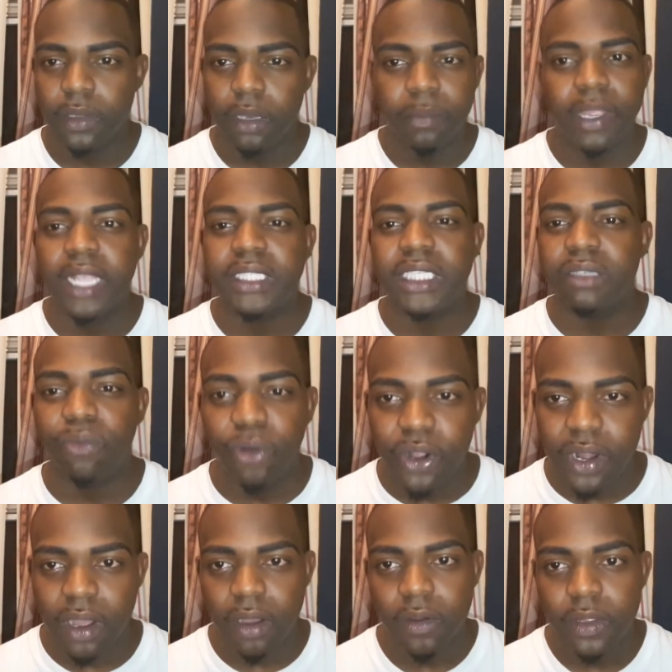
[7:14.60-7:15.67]
Because he's
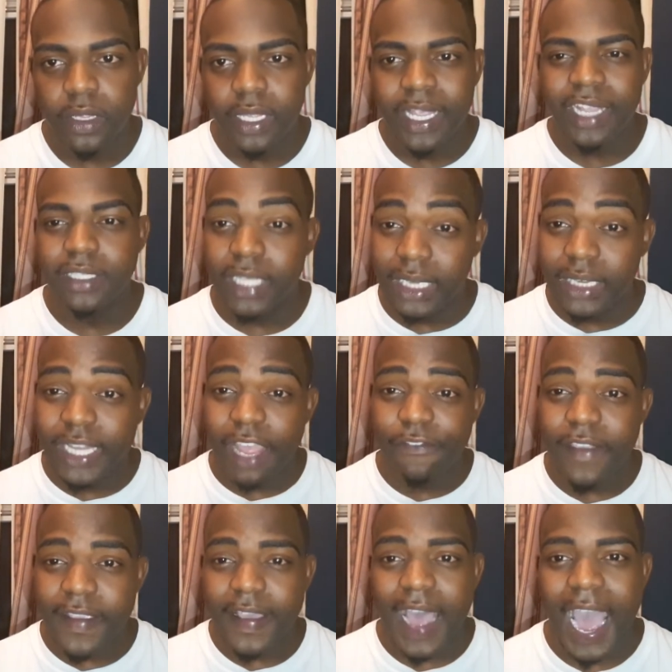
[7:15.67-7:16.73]
real. He's the
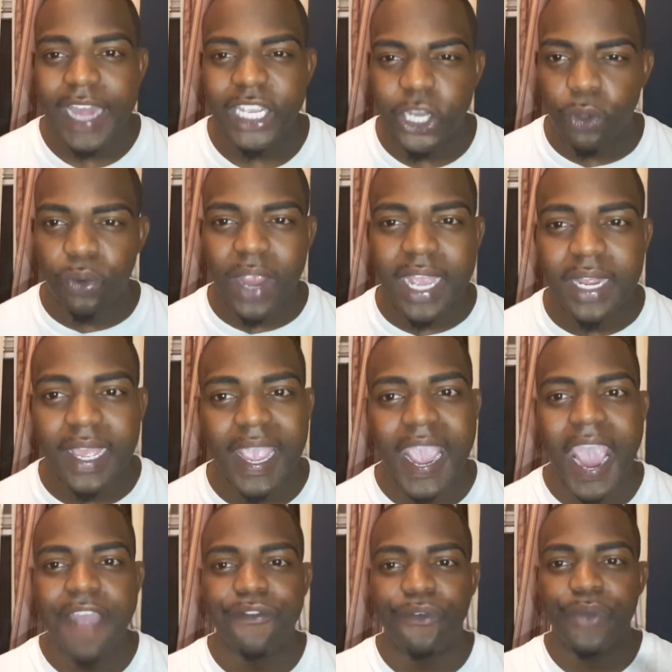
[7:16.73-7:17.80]
living God. He created
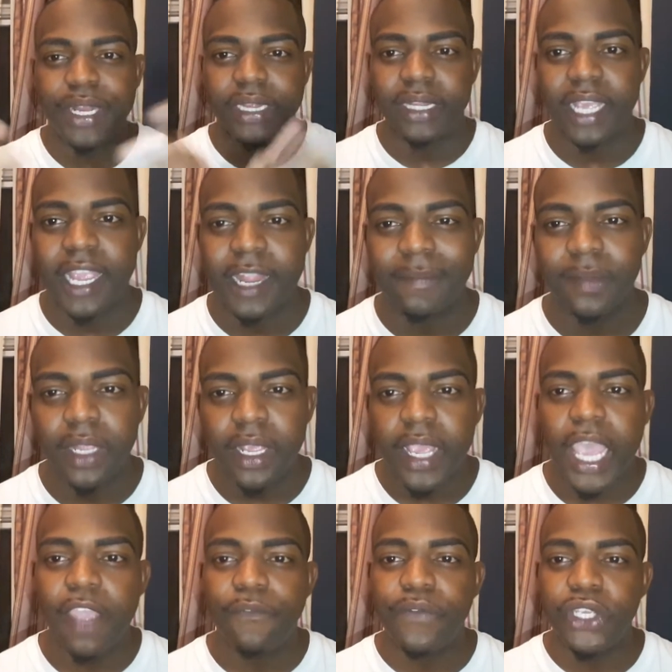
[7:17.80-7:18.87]
everything.
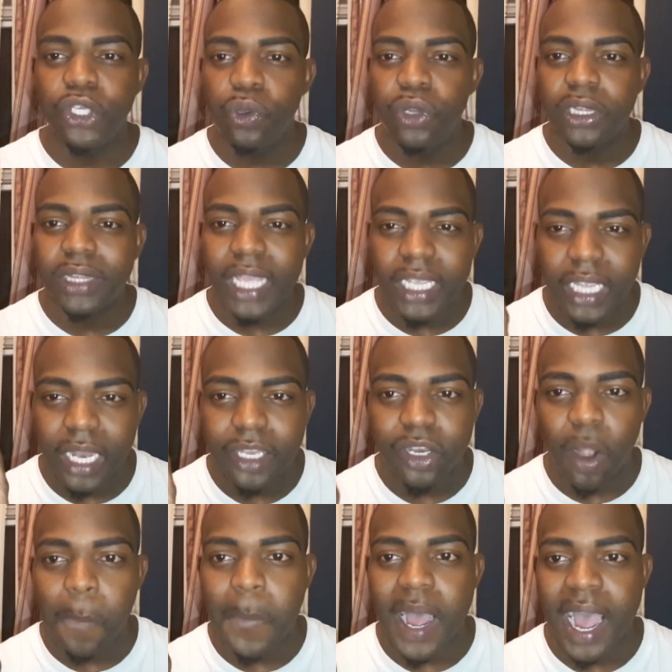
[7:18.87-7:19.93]
And for you to think in
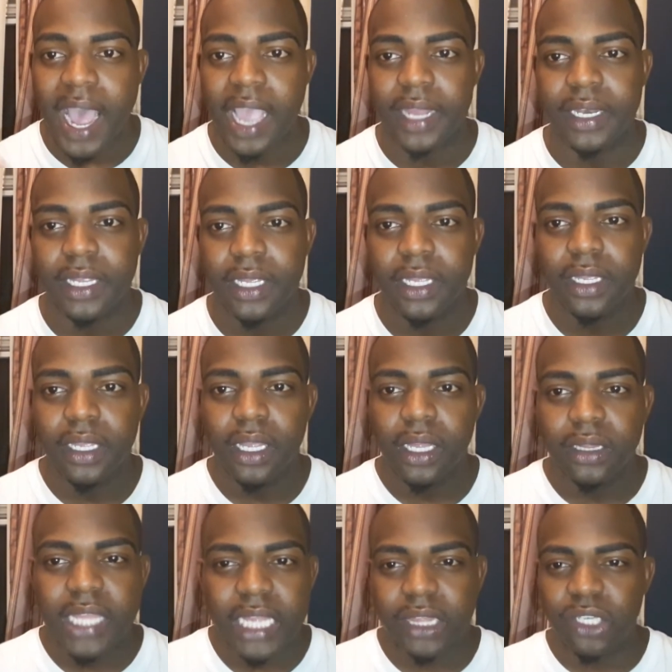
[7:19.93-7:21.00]
your mind
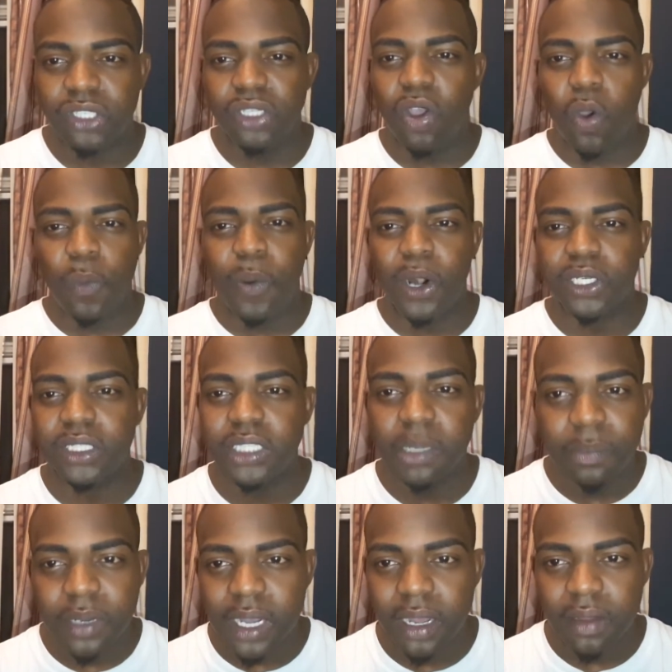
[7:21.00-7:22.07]
that there's no person
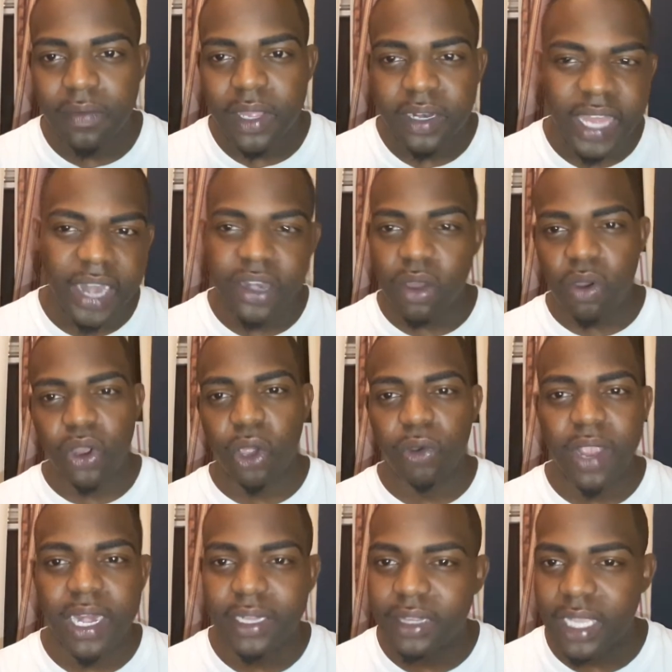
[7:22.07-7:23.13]
above, that no one
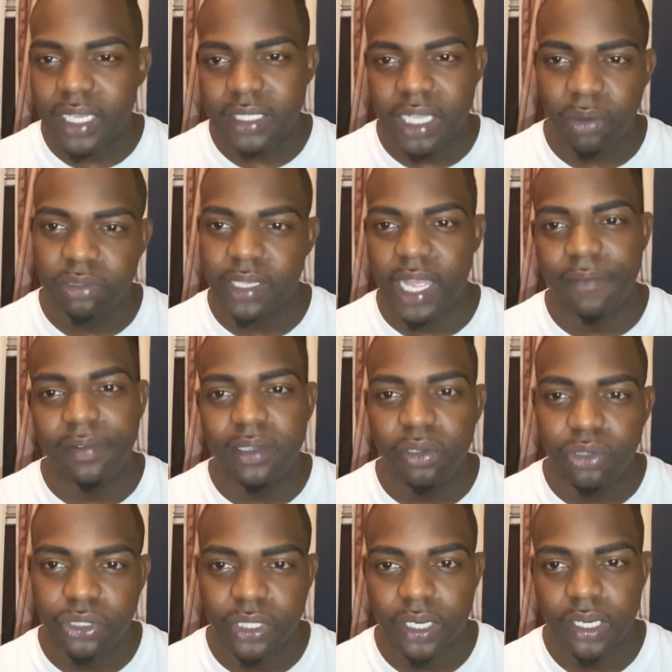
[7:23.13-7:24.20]
created this, it was
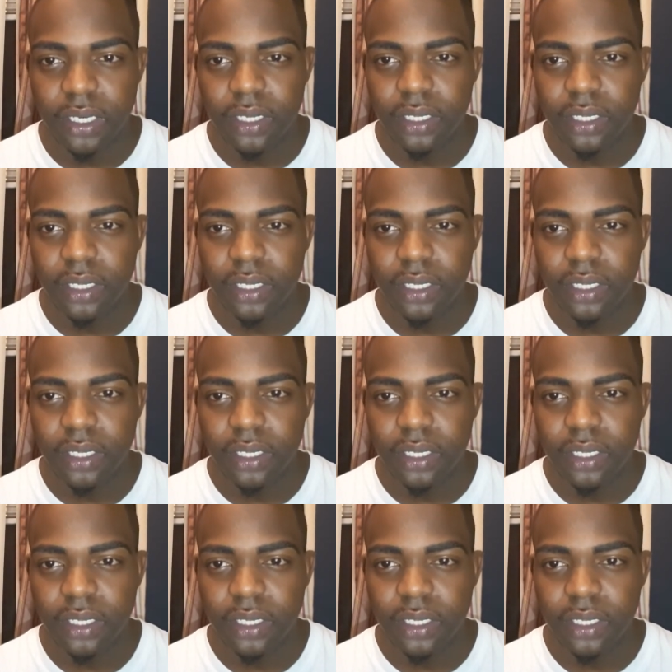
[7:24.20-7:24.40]
evolution,